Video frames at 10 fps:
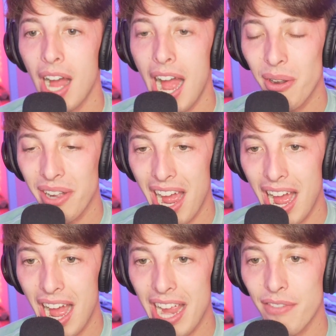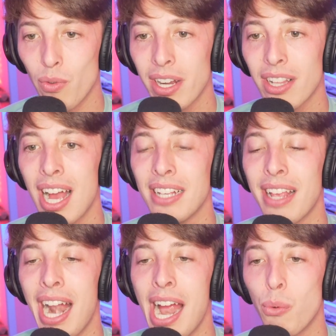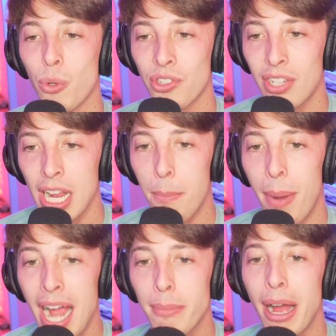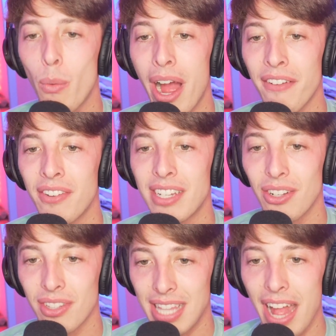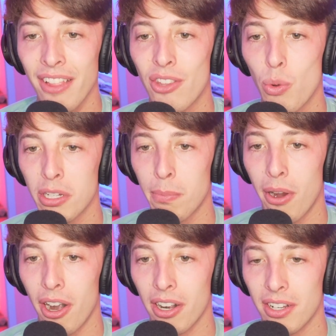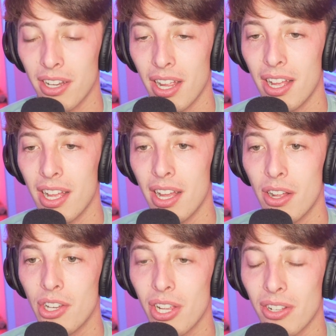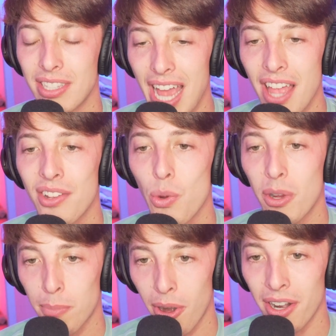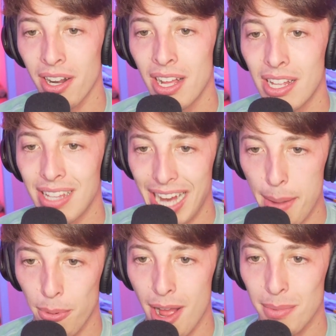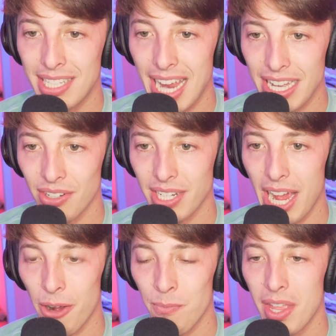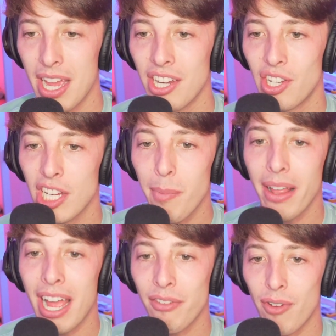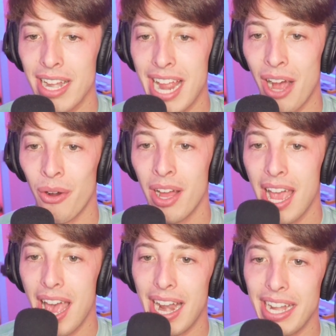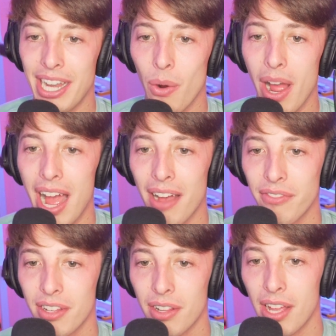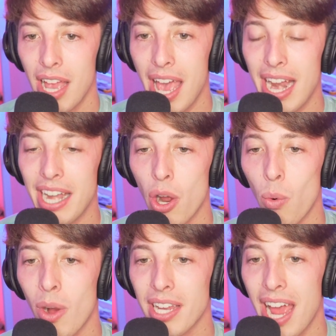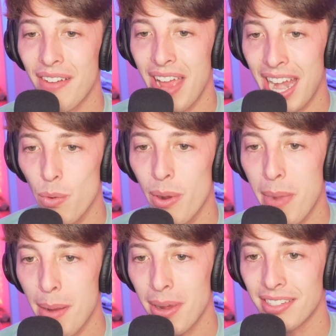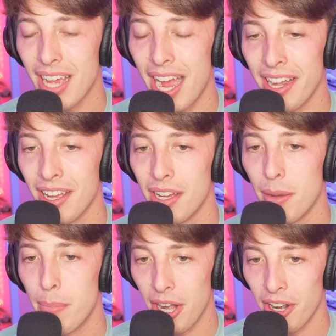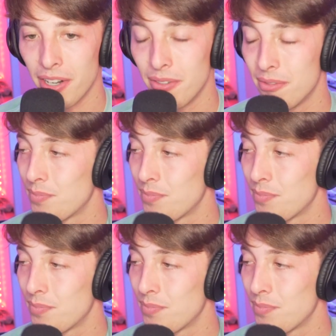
I I have realized that I will stick by my wife till death do us part, till death do us part, like I promised 10 years ago. She is my life right now, and I don't have to, and I don't want to have anyone by my side but her.